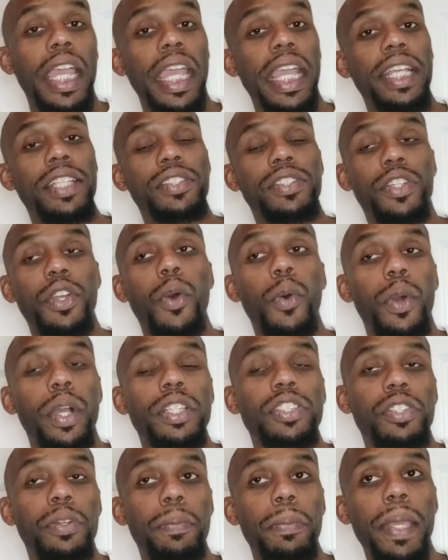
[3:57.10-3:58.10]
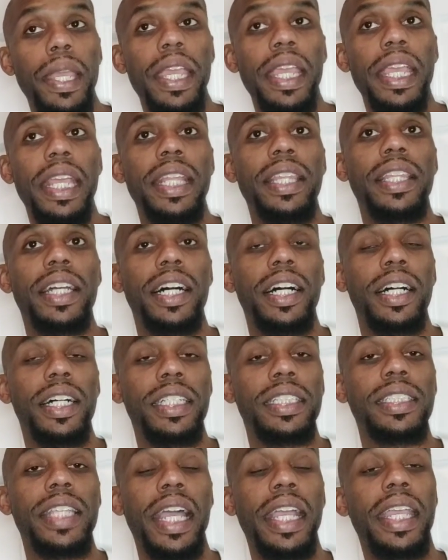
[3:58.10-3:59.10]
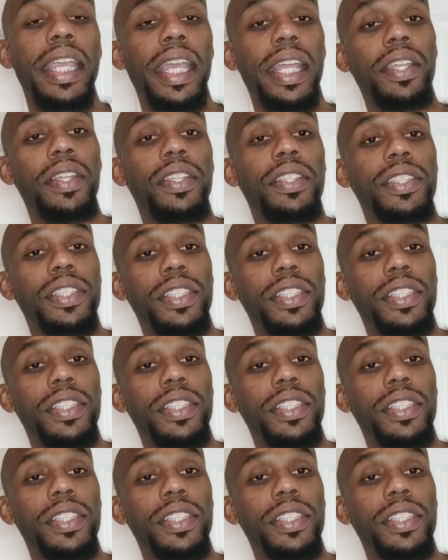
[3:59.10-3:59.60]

is going to be the second,